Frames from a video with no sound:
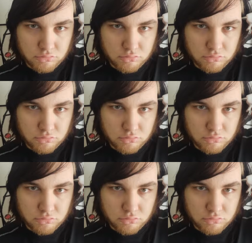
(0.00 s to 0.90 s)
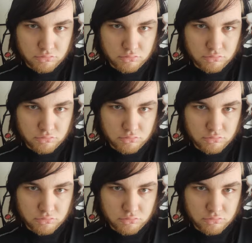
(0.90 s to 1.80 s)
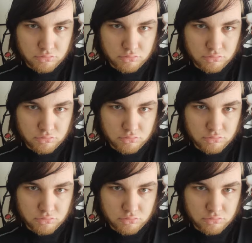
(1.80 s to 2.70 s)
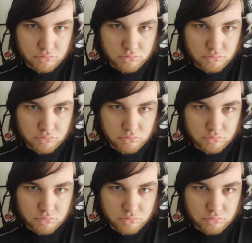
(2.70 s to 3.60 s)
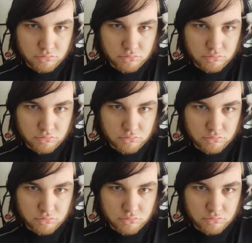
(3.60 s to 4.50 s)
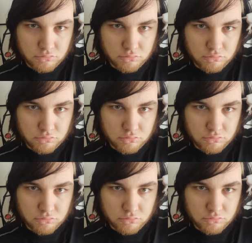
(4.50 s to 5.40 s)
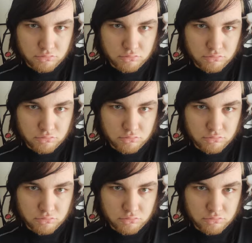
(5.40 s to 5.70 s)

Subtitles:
This is a still picture; no speech is visible.